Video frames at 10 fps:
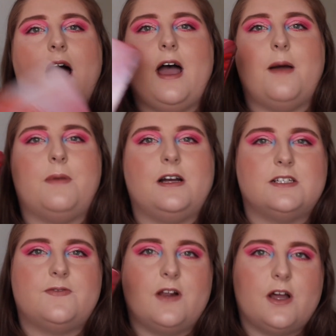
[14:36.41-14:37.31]
I
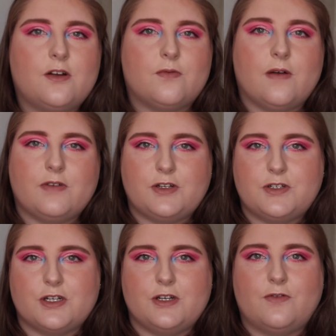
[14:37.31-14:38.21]
just feel like
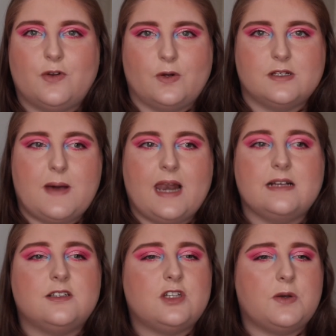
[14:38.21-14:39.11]
Revolution Flawless
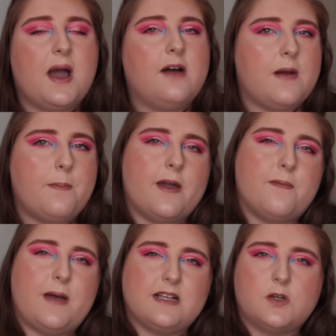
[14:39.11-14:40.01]
palettes do have a bit
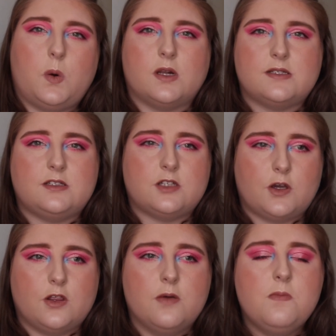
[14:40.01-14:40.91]
of better quality
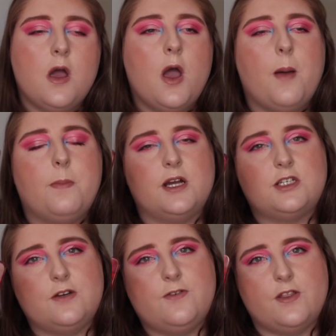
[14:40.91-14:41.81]
to them, but I
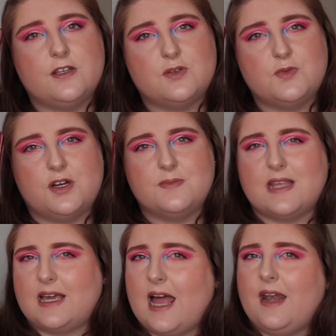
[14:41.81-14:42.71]
do find that sometimes
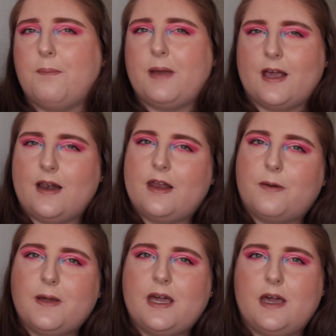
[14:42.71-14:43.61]
they can be a little
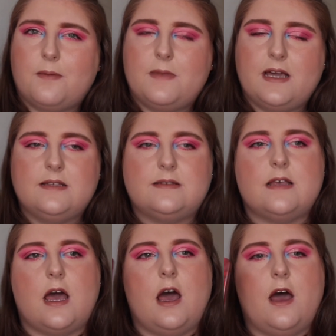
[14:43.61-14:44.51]
bit hit and miss
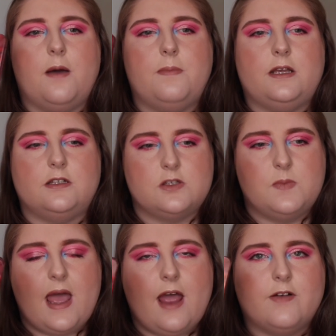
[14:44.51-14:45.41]
in
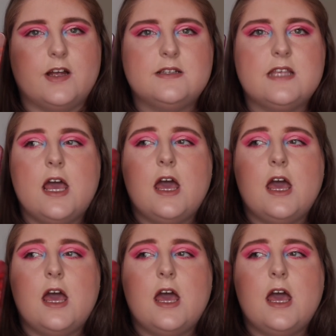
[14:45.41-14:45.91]
some areas.